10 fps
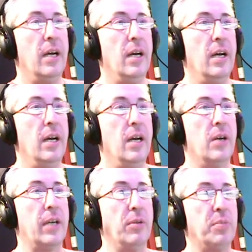Okay, which
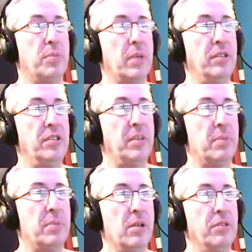brings us up
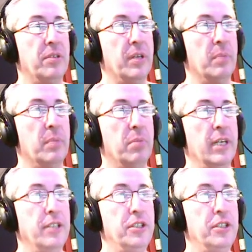closer to the bridge.